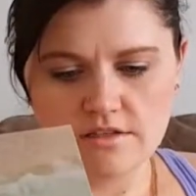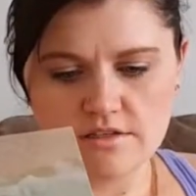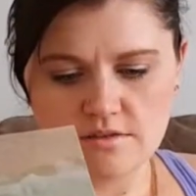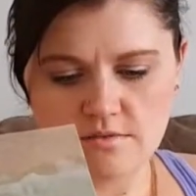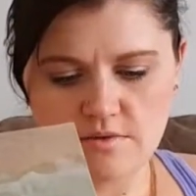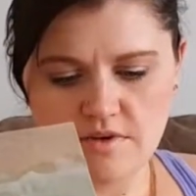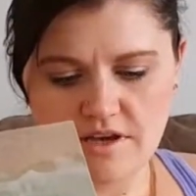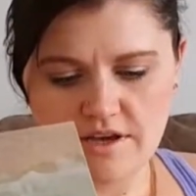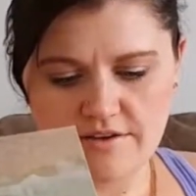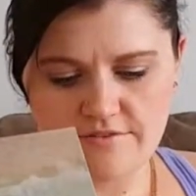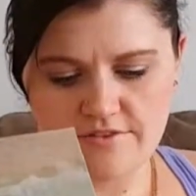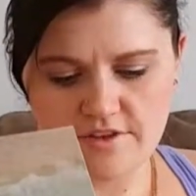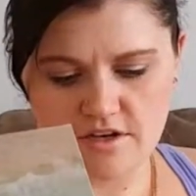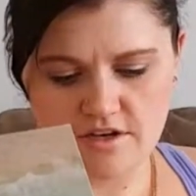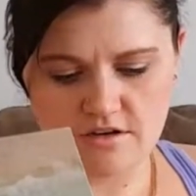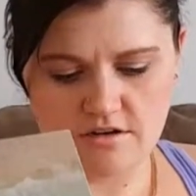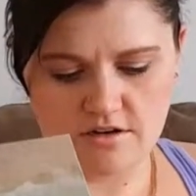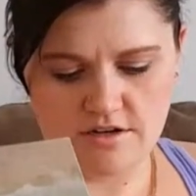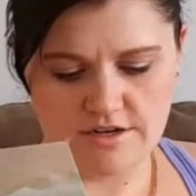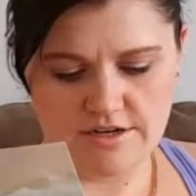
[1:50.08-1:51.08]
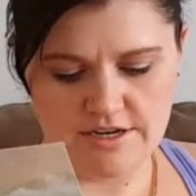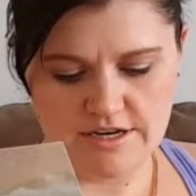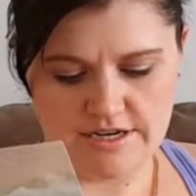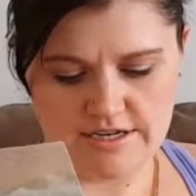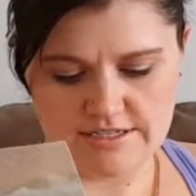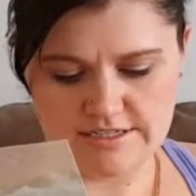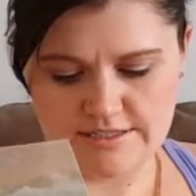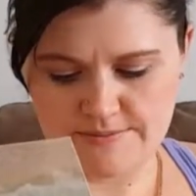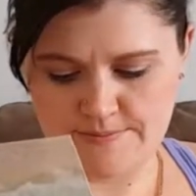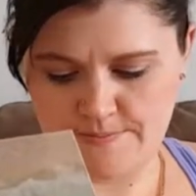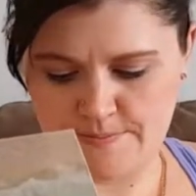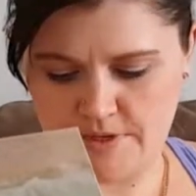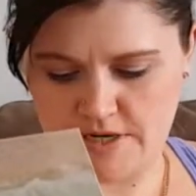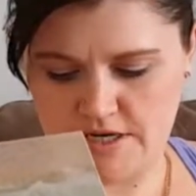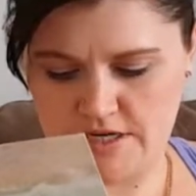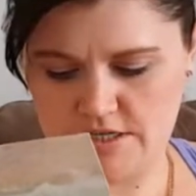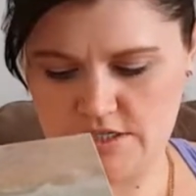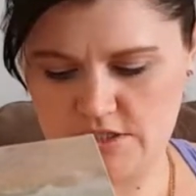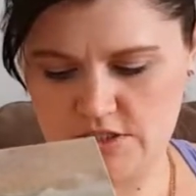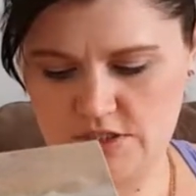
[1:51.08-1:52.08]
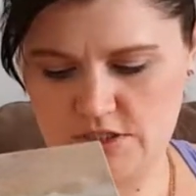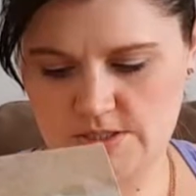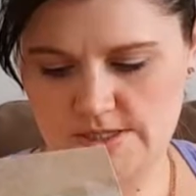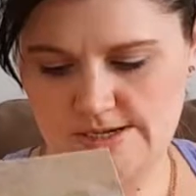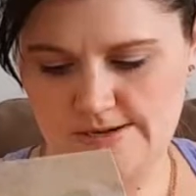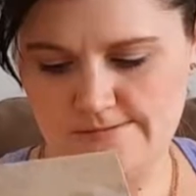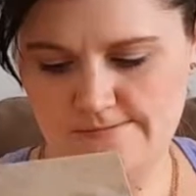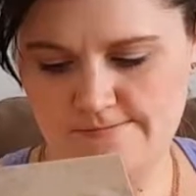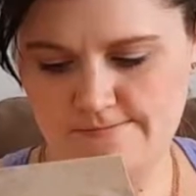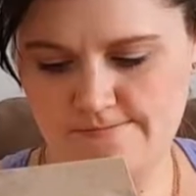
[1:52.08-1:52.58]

So we have the konjac sponge.